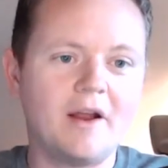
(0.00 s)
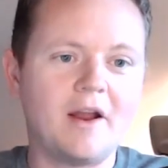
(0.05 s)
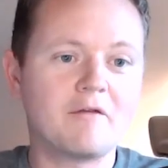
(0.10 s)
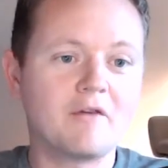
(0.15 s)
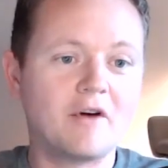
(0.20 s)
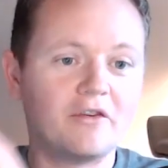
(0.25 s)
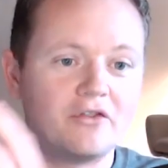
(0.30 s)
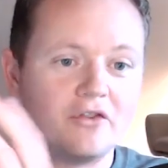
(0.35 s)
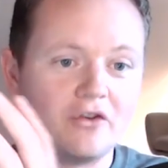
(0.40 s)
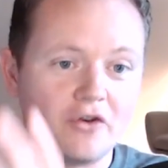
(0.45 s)

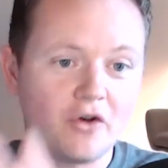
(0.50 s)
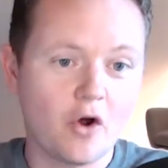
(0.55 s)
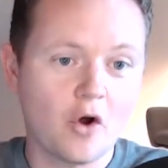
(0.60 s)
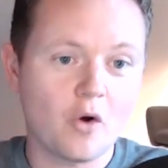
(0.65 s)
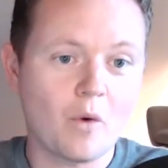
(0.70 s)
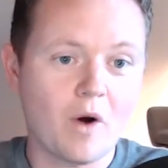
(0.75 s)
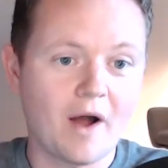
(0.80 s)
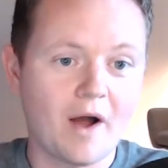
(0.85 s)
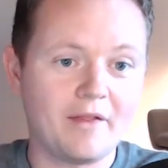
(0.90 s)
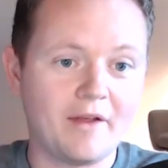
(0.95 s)
Everyone should know
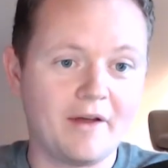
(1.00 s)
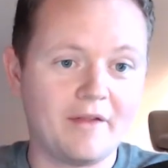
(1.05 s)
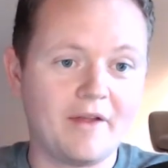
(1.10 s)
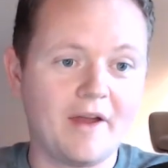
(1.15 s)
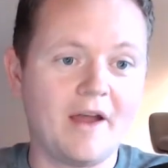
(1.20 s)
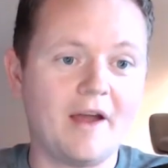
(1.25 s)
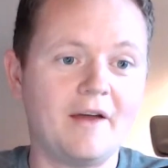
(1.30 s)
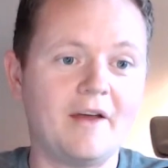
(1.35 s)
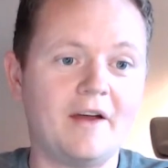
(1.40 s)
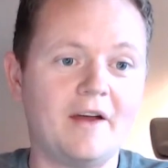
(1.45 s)
why they're
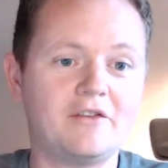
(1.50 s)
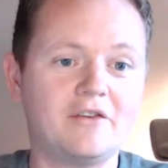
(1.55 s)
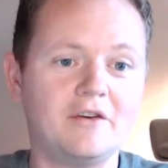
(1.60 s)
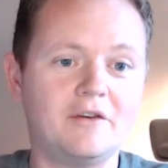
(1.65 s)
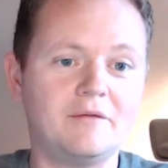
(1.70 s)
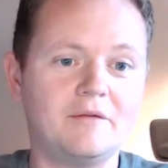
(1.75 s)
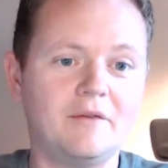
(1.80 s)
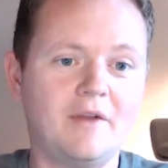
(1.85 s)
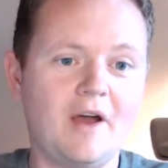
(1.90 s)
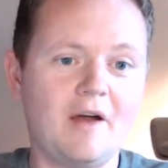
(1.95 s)
there. They should
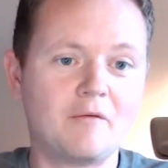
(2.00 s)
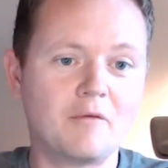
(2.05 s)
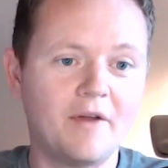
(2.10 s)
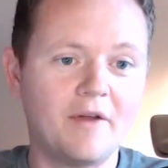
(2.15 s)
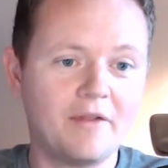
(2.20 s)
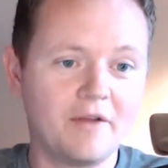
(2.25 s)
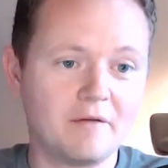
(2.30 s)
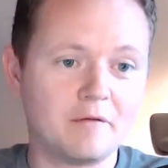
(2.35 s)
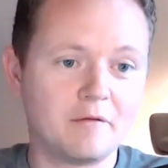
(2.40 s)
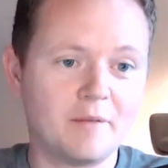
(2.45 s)
have read
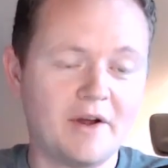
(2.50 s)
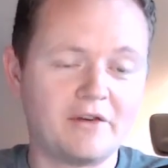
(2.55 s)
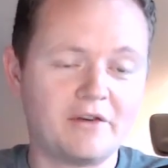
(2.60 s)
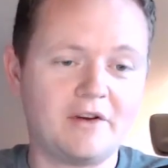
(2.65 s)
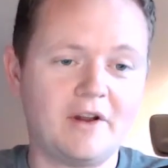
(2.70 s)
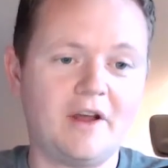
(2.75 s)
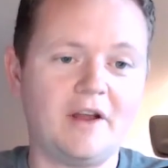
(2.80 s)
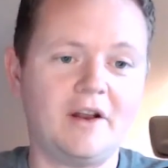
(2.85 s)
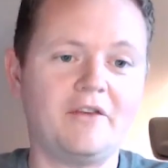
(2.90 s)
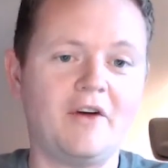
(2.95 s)
the information
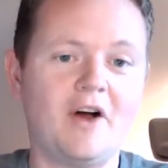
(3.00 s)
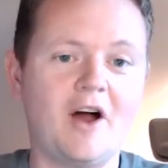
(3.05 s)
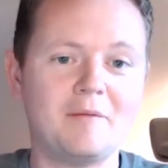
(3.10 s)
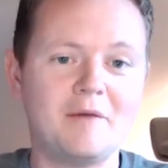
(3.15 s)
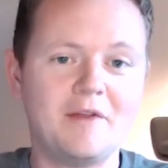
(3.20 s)
ahead of time.